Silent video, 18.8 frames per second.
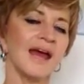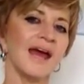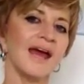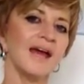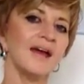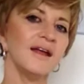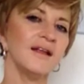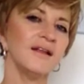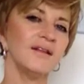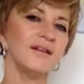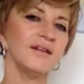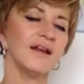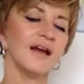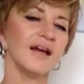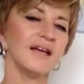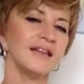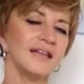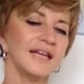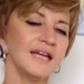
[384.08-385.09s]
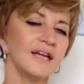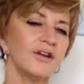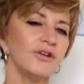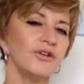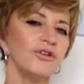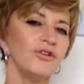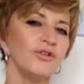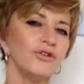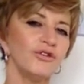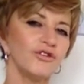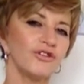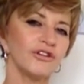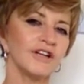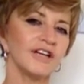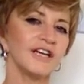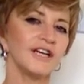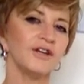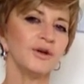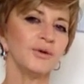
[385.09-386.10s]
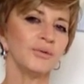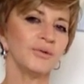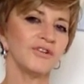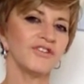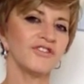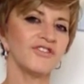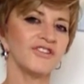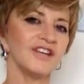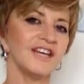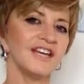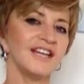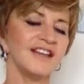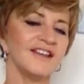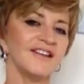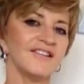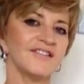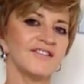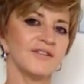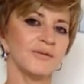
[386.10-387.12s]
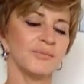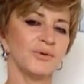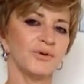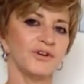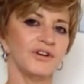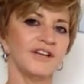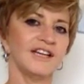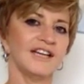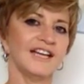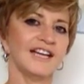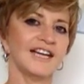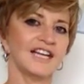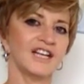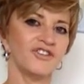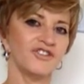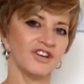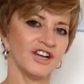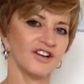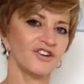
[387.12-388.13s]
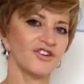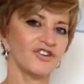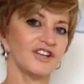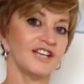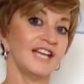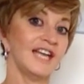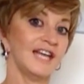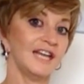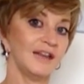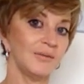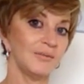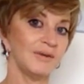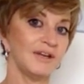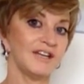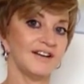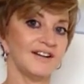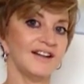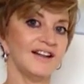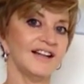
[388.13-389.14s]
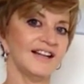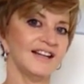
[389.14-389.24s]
And I think usually you will see this subordinate conjunction in the middle.